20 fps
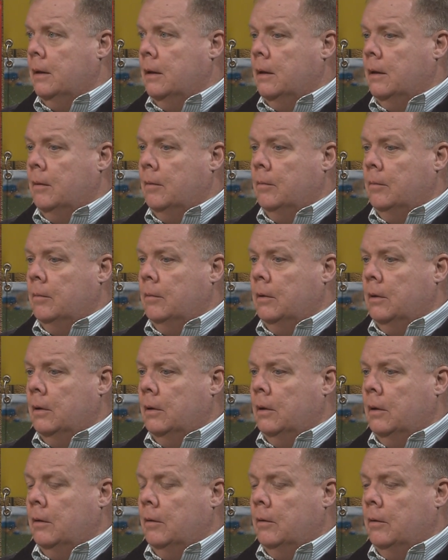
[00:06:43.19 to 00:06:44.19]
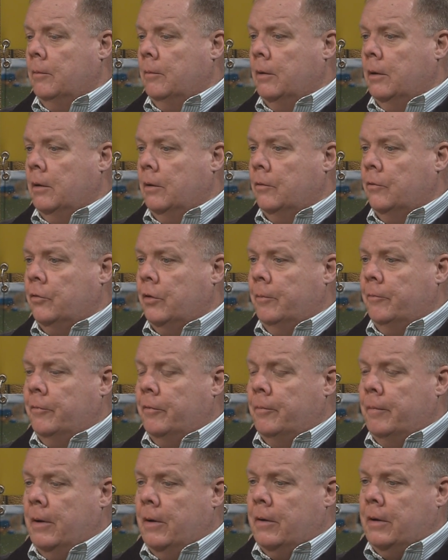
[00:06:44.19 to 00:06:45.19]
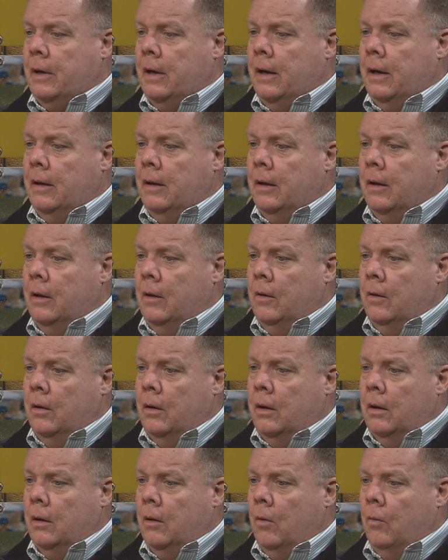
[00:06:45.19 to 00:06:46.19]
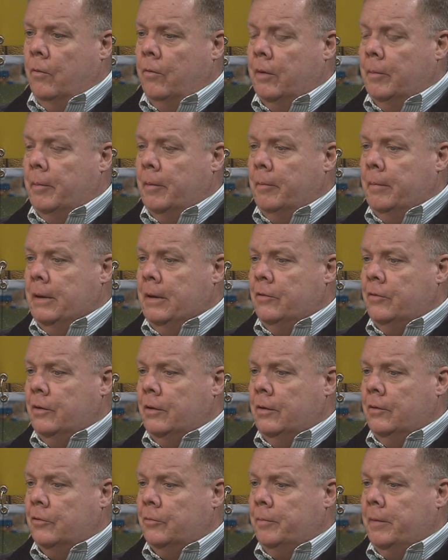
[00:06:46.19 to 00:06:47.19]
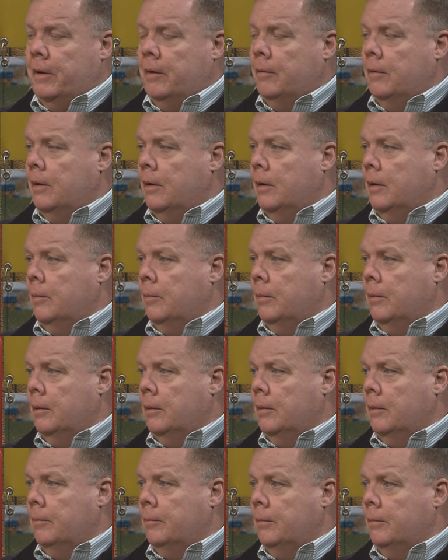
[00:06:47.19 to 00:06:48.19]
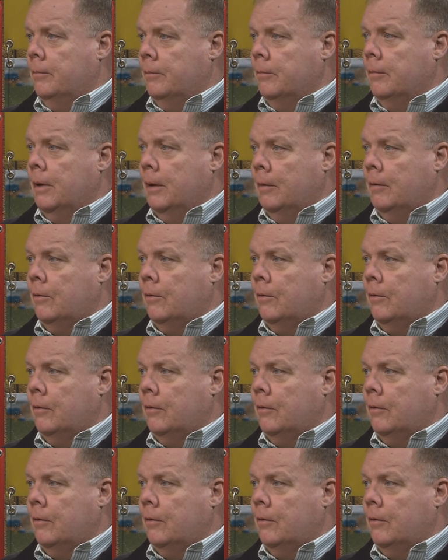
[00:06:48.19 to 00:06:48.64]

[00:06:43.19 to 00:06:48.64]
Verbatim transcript: Um, the, the, the trip from Marquette uh, over to Bemidji, you spend uh, the, uh,